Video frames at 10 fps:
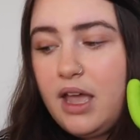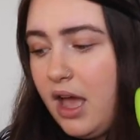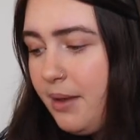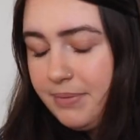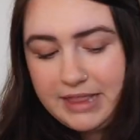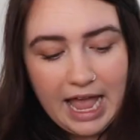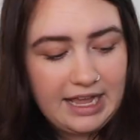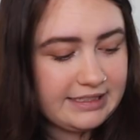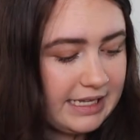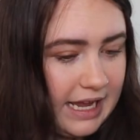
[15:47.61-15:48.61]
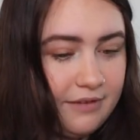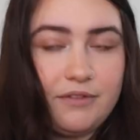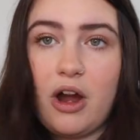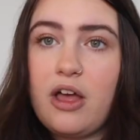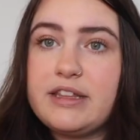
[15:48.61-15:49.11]
But that is it
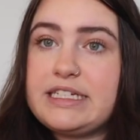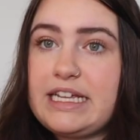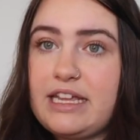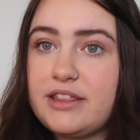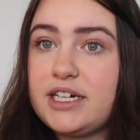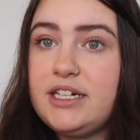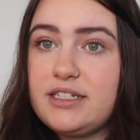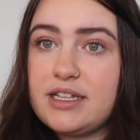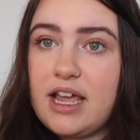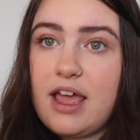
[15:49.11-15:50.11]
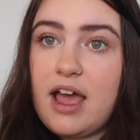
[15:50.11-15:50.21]
for all the teethers.